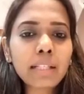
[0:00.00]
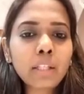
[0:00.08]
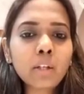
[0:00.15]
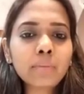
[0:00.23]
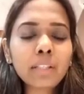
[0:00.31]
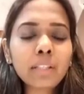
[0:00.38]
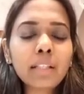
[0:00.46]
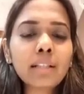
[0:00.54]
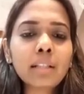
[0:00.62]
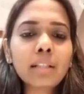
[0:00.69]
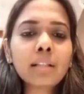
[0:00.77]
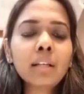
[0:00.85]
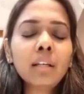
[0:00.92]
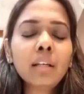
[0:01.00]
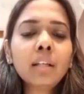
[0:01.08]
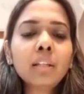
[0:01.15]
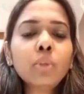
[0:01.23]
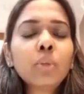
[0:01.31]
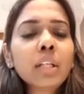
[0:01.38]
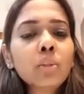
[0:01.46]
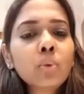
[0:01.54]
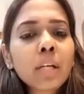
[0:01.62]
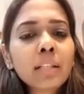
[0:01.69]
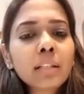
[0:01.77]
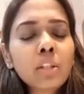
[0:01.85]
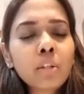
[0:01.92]
of the disease. You can look
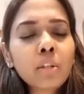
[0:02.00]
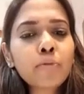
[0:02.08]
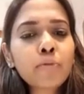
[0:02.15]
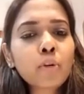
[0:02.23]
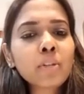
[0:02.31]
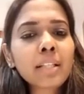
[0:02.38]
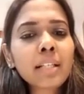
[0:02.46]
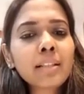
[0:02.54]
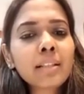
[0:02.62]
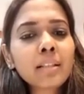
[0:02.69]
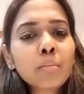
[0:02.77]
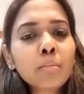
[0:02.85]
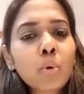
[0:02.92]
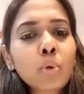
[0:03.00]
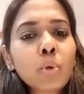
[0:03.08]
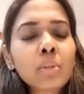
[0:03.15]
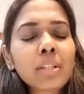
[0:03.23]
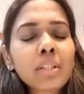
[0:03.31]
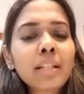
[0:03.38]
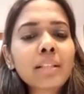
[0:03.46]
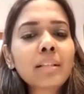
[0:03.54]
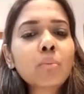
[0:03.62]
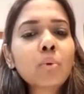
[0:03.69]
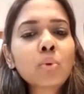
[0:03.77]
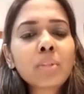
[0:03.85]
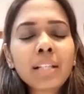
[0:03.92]
at the lymphocytes and the monocytes. The
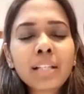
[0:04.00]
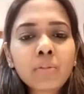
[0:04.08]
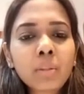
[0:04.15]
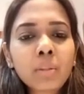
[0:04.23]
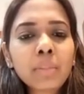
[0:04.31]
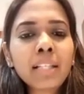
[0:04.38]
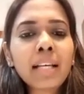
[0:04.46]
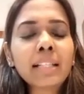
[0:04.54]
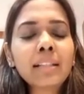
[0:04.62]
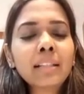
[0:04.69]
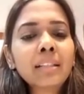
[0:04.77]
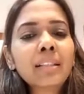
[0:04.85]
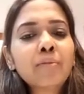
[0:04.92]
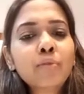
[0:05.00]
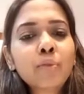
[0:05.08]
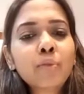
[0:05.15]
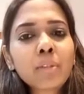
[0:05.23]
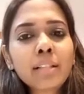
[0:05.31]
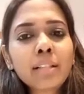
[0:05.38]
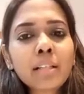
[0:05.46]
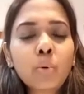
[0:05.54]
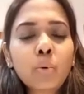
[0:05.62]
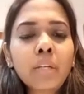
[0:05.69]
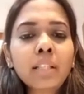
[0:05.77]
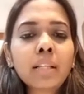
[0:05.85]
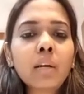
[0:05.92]
monocytes will be rising, the lymphocytes are
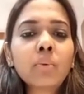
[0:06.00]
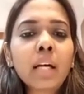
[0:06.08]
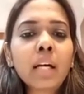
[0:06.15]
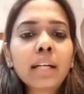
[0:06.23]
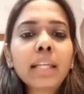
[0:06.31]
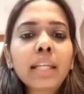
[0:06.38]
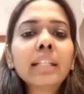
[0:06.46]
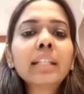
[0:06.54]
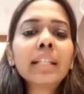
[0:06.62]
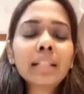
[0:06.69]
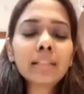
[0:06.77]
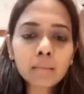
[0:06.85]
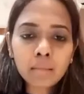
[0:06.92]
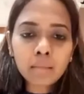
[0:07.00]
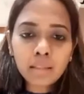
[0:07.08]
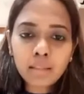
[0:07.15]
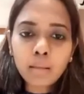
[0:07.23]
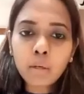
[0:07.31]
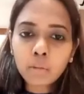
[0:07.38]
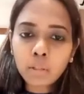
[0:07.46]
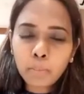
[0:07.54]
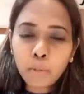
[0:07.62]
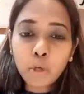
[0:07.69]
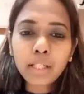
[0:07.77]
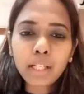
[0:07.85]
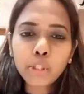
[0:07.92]
going down. Again, it tells us about the
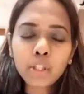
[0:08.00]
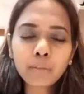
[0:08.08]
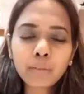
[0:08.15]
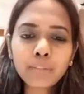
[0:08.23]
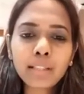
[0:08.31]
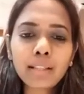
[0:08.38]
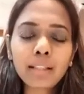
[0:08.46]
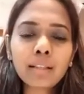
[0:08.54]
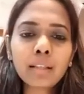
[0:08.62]
progression of the disease